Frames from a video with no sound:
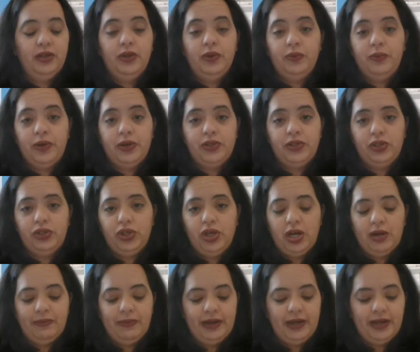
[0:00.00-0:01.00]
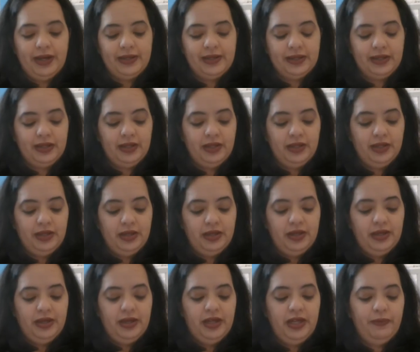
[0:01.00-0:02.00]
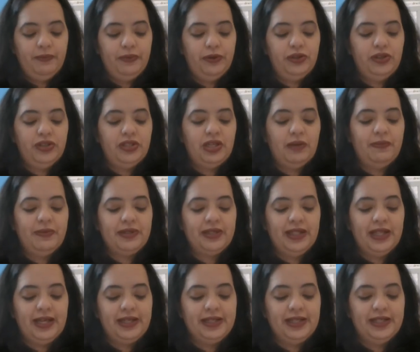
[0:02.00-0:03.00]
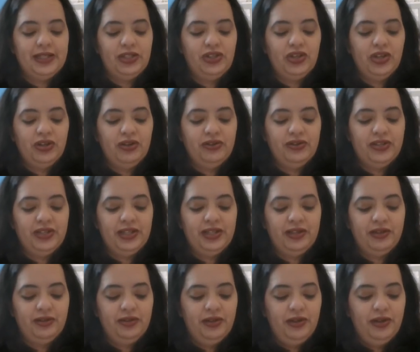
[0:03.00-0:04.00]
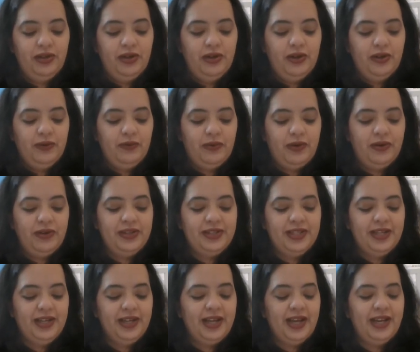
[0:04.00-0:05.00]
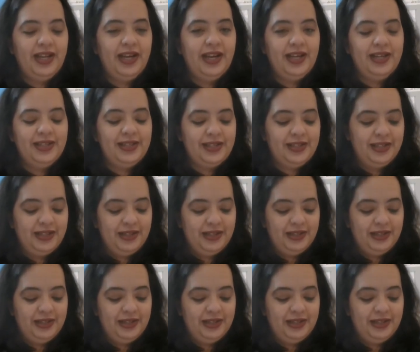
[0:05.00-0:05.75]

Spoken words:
Where's the job? I ask. He pushes up his glasses and chuckles a little. Where is it again, Inez?